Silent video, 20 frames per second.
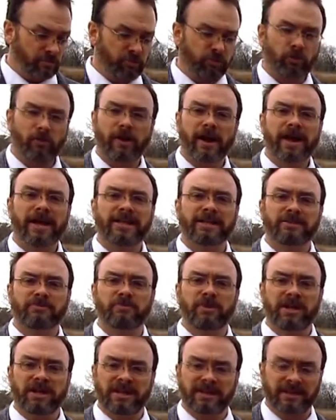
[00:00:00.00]
praise
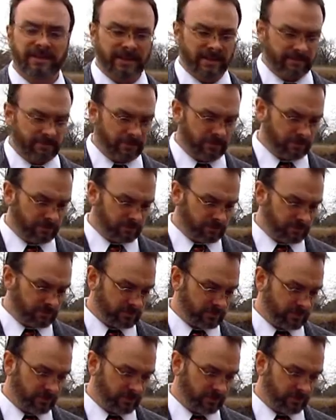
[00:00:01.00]
being given,